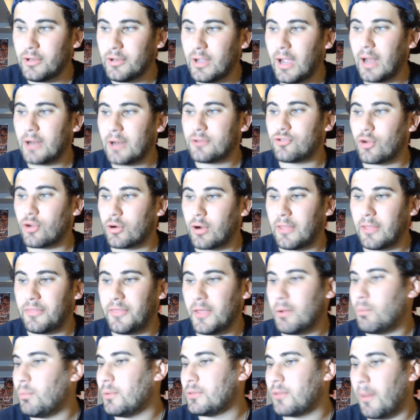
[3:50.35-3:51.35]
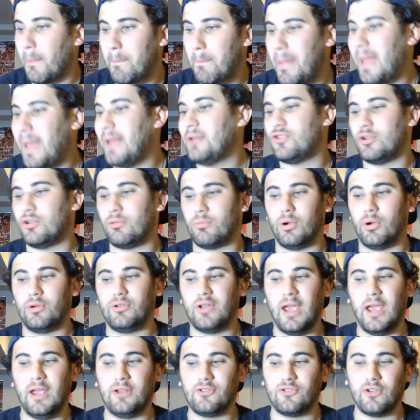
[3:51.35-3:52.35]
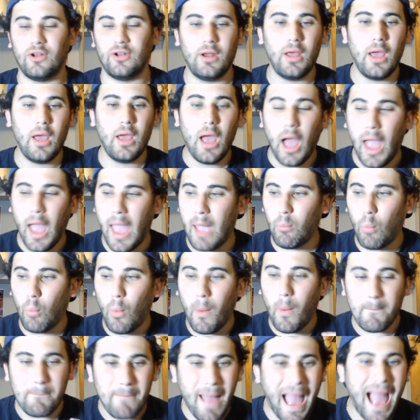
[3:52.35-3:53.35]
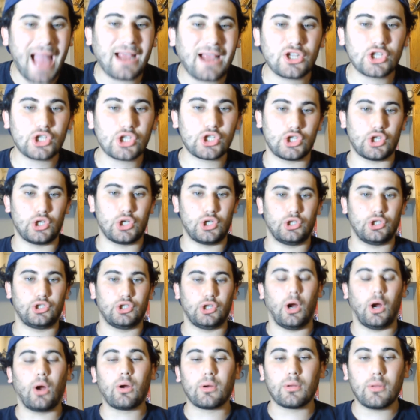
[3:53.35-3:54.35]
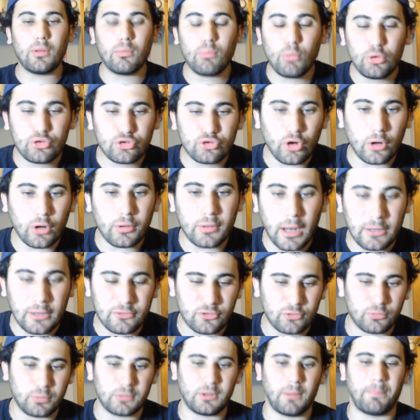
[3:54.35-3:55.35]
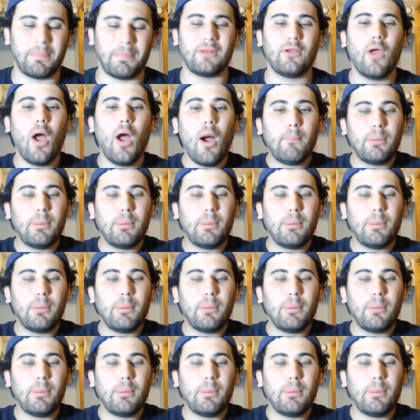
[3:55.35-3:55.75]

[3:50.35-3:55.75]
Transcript: You got to start, I think, with the pitching rotation and what Max Scherzer, or we'll start not just with the pitch,